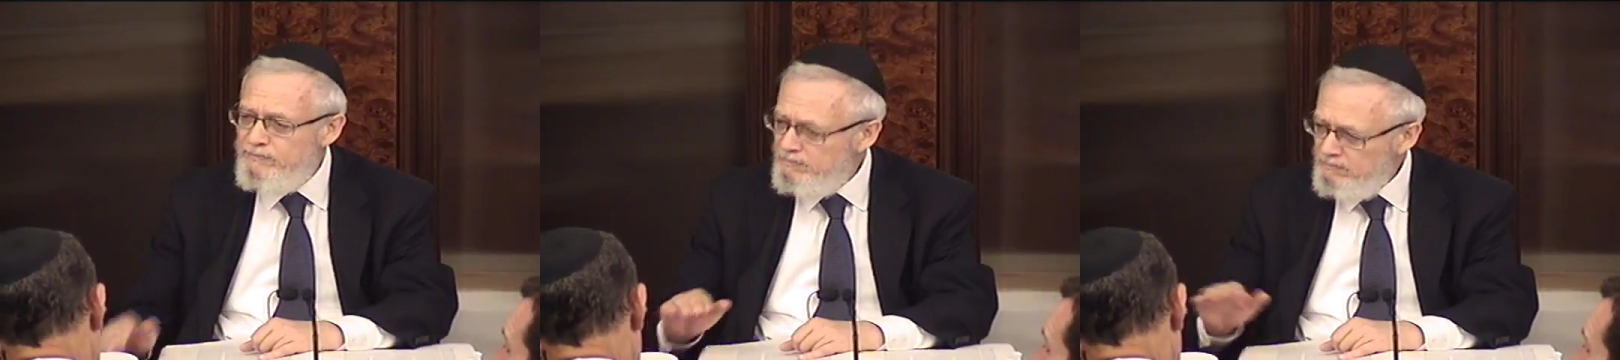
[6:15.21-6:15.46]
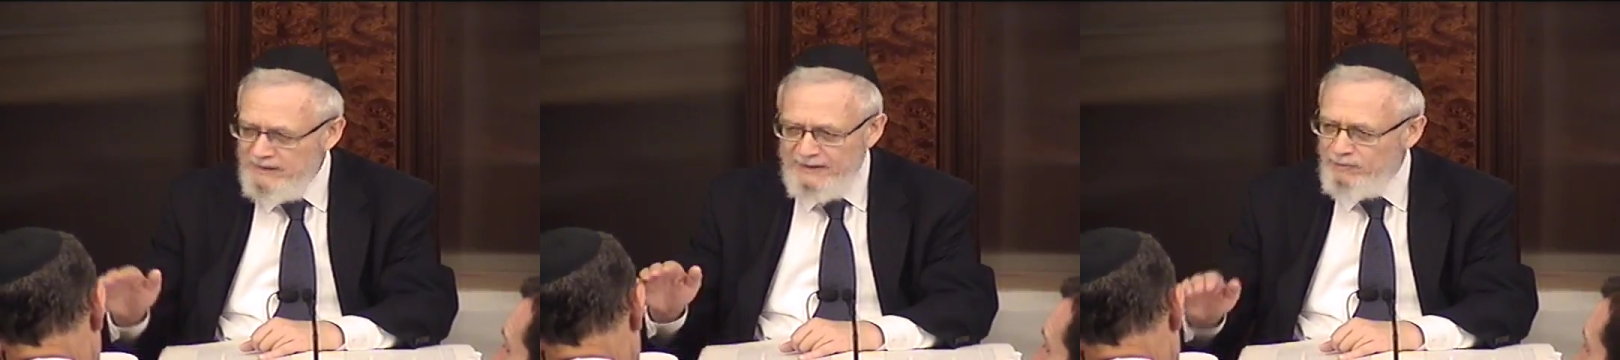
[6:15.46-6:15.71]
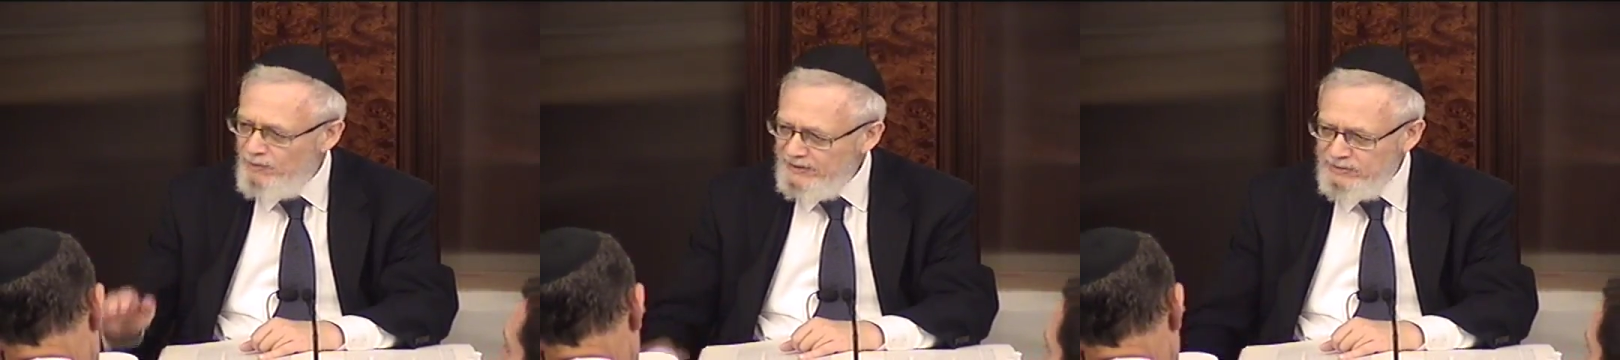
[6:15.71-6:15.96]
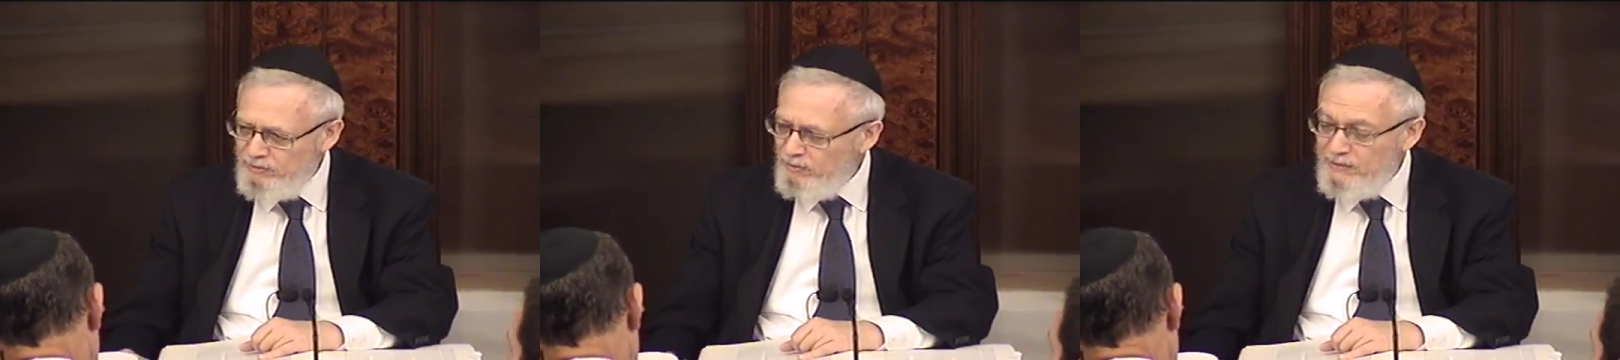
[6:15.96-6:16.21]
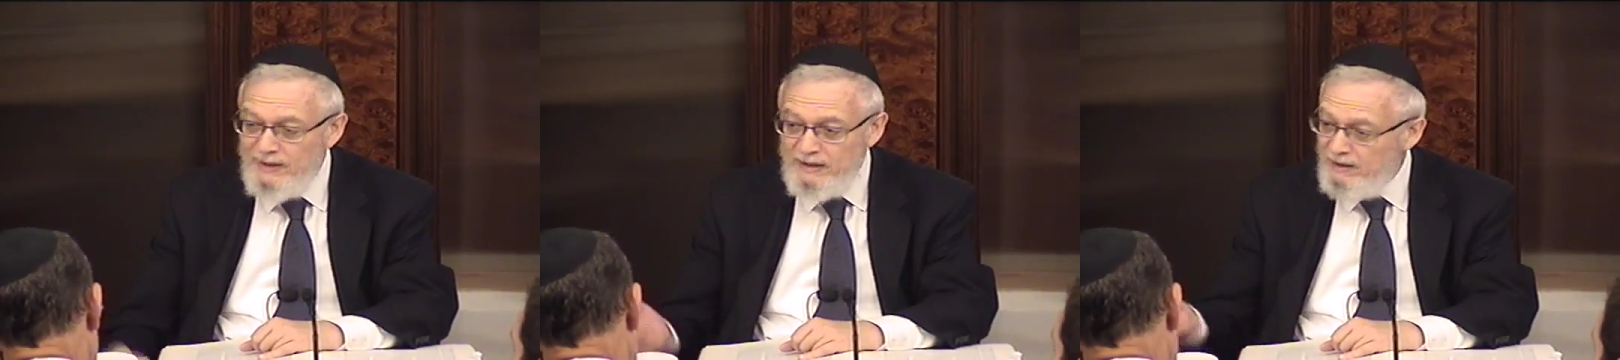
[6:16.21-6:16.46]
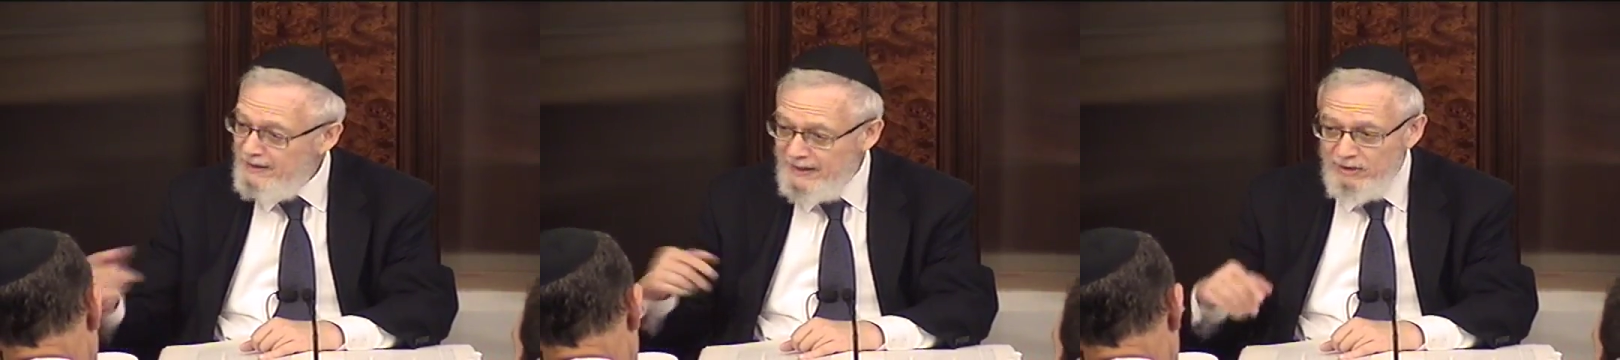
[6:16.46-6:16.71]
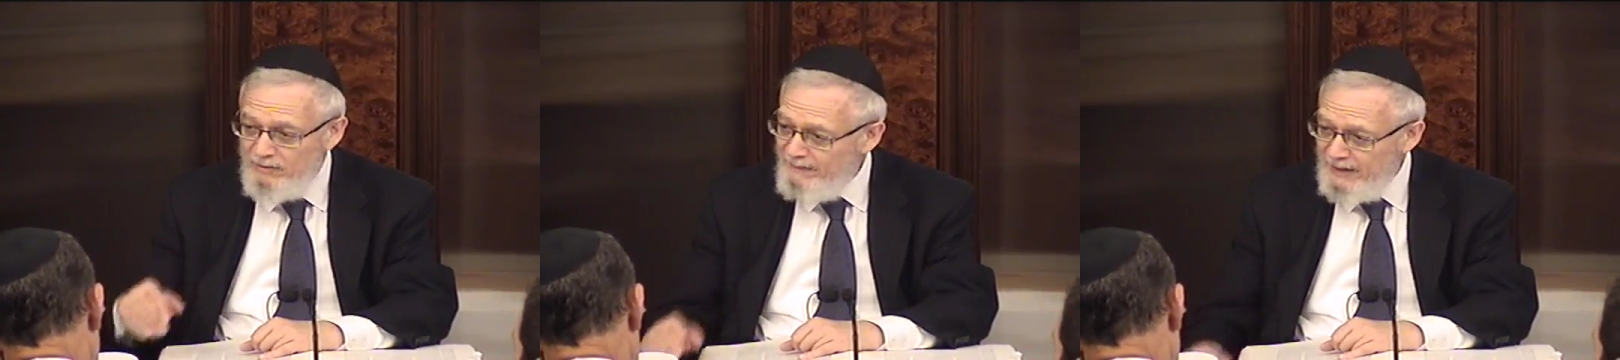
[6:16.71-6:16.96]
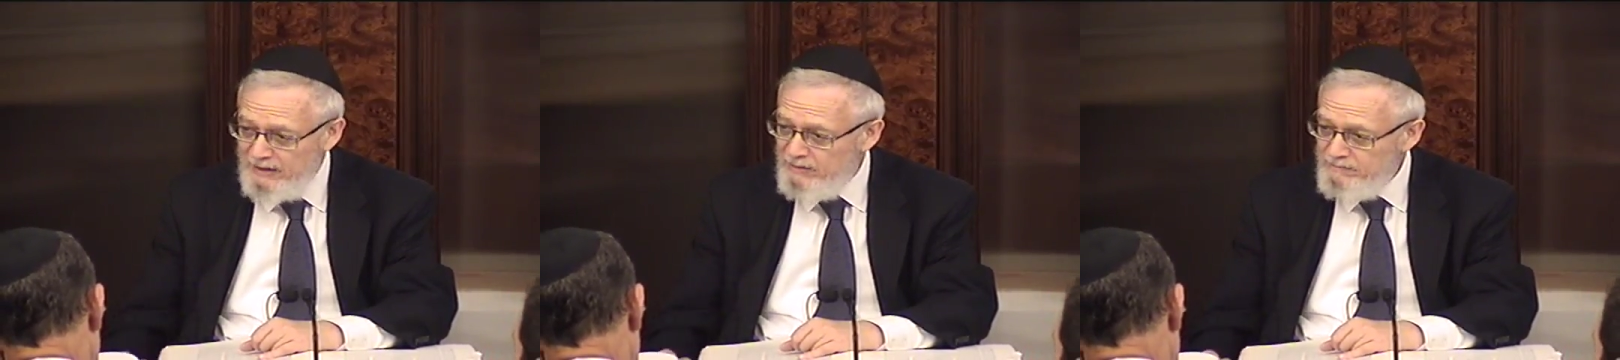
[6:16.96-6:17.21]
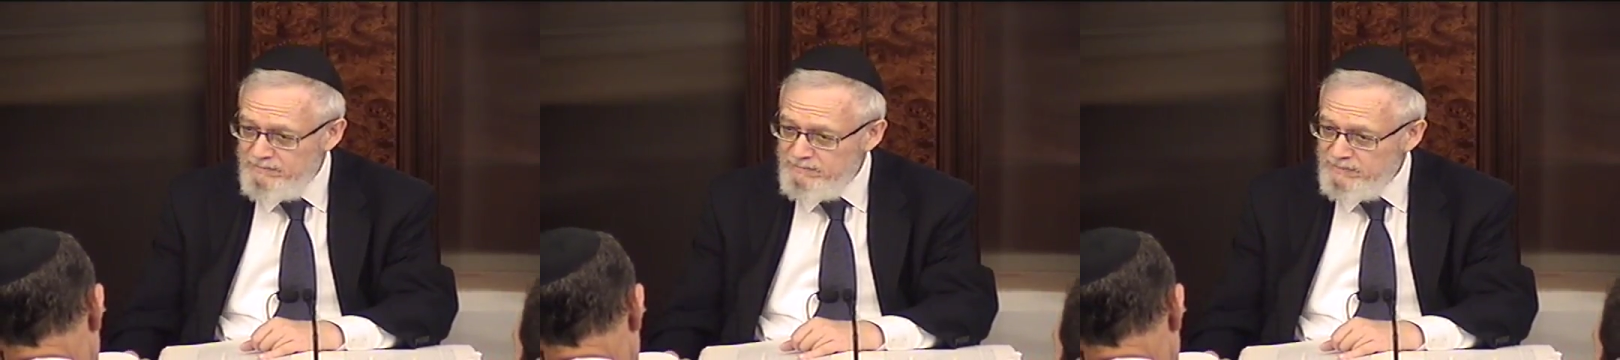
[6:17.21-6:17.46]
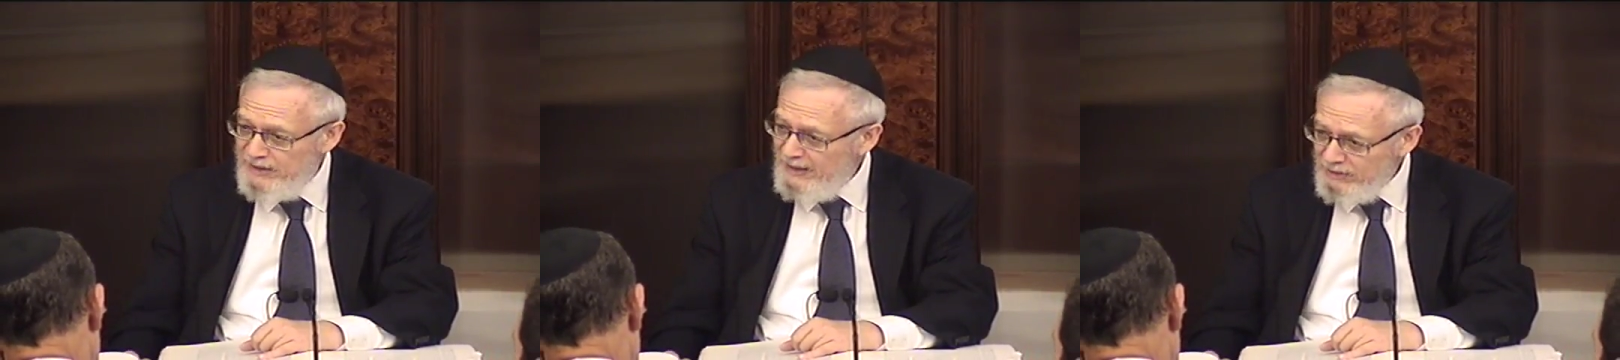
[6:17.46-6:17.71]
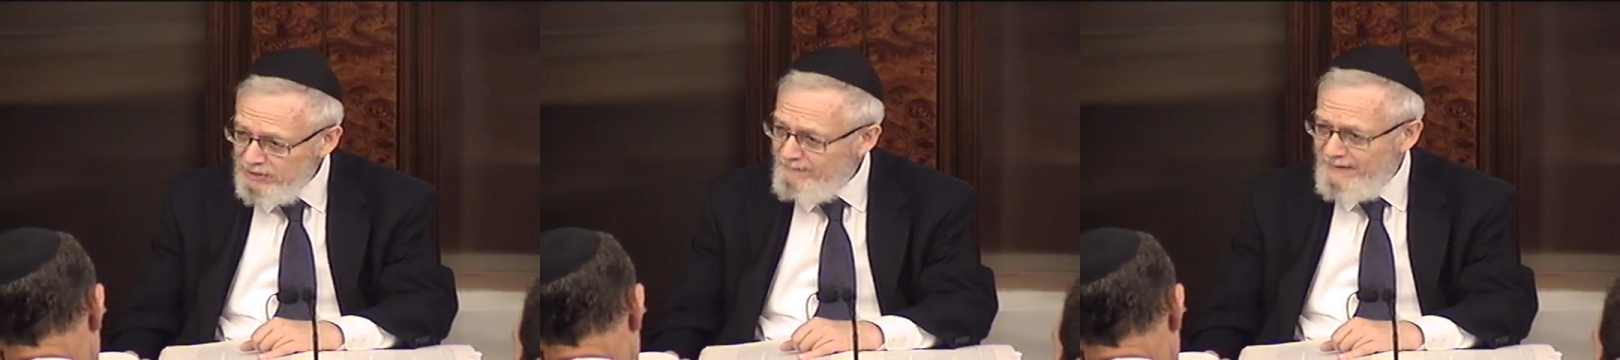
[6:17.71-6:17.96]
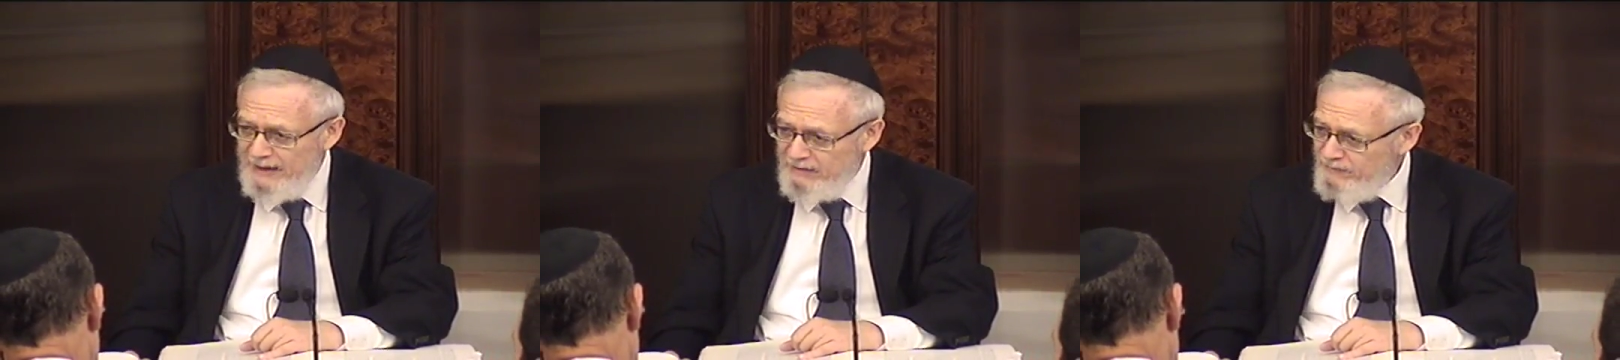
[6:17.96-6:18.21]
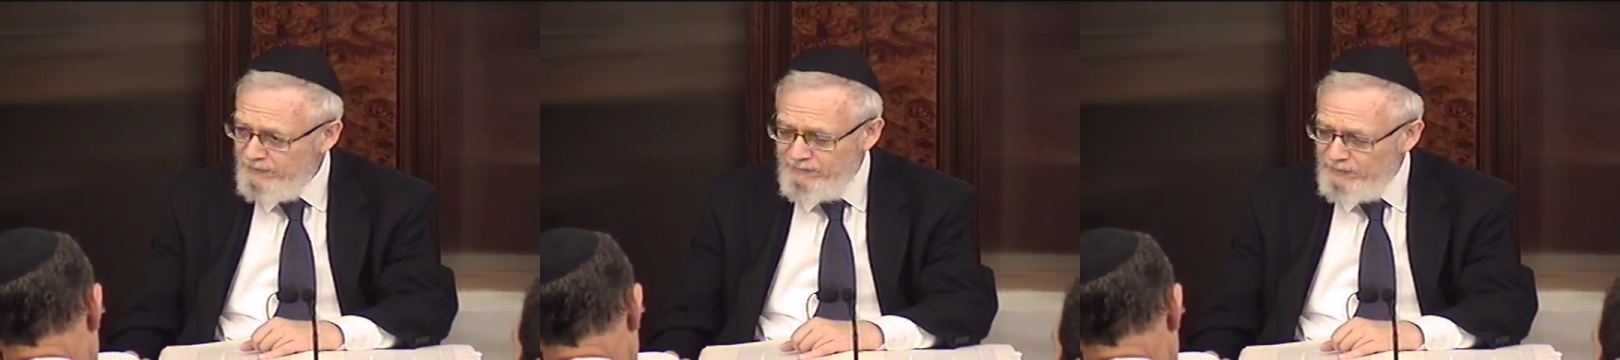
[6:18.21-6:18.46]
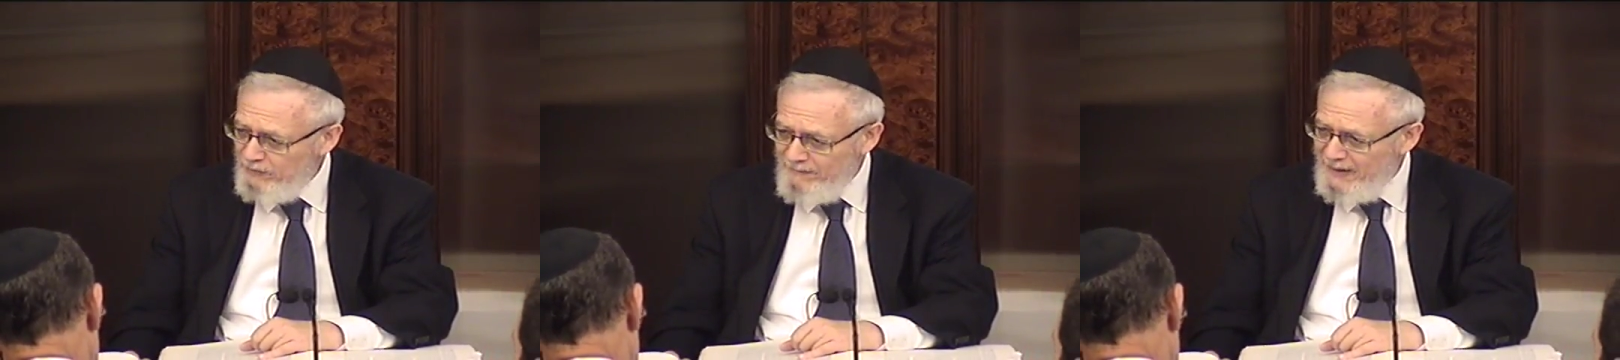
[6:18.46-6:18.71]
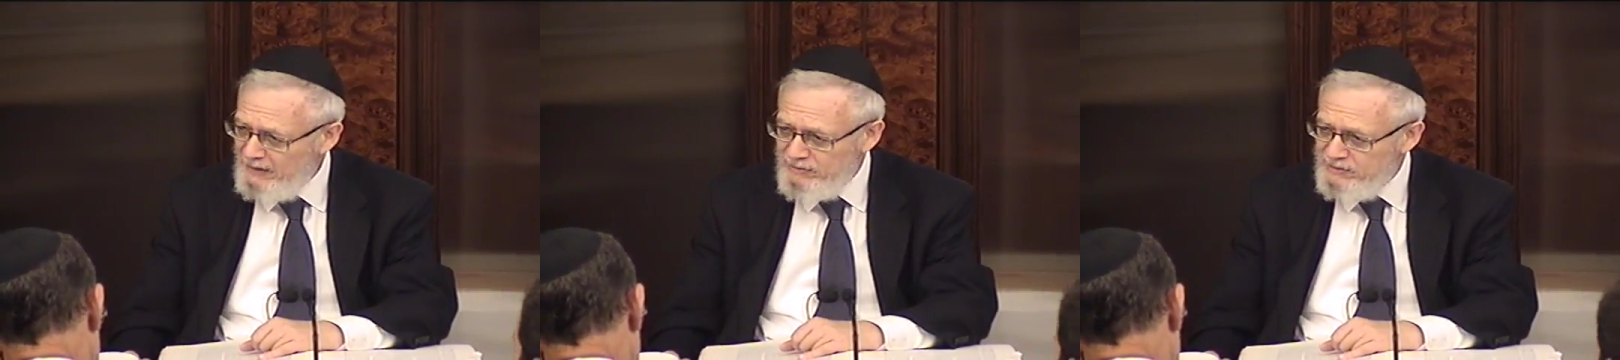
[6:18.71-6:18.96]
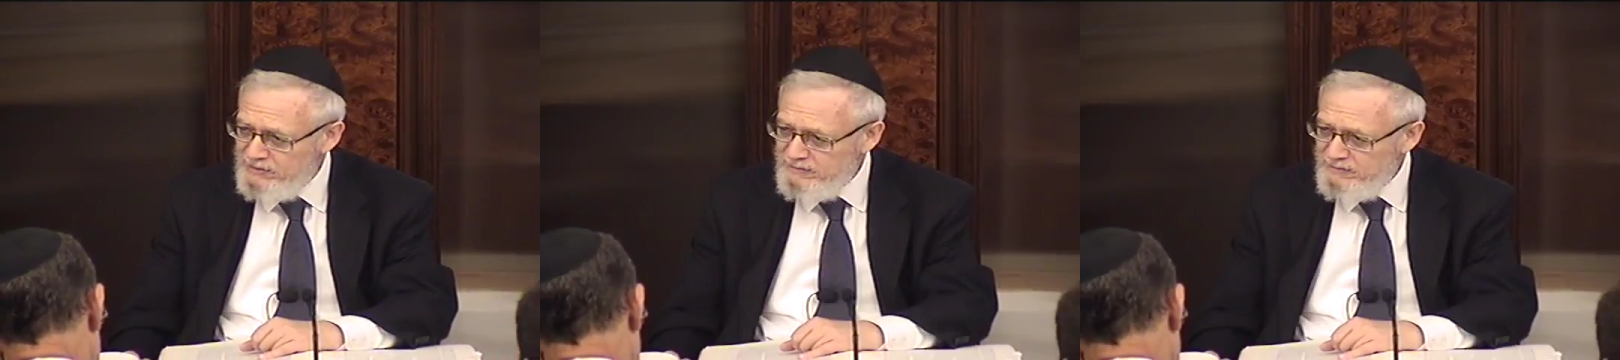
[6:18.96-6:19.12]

They have a right to do that, and he can't come back, cannot come back for, for the balance.